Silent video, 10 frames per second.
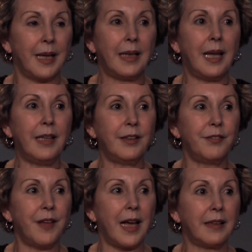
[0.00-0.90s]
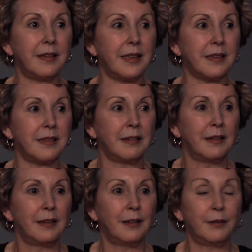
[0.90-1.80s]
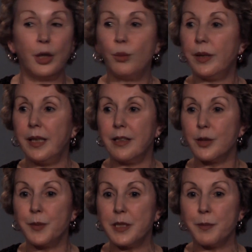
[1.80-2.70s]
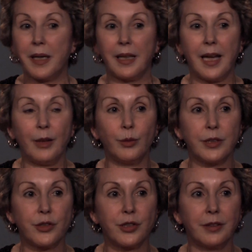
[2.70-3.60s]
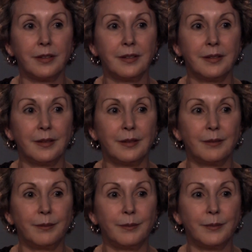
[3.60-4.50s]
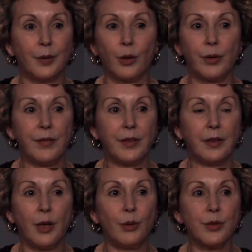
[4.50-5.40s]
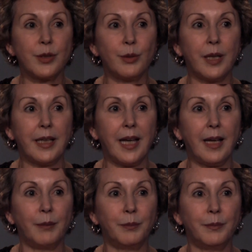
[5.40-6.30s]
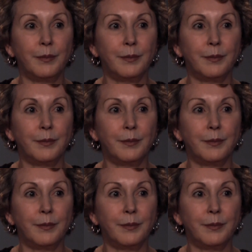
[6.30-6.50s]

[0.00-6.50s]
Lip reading: I like the fact that no one here speaks my language, or even knows who I am.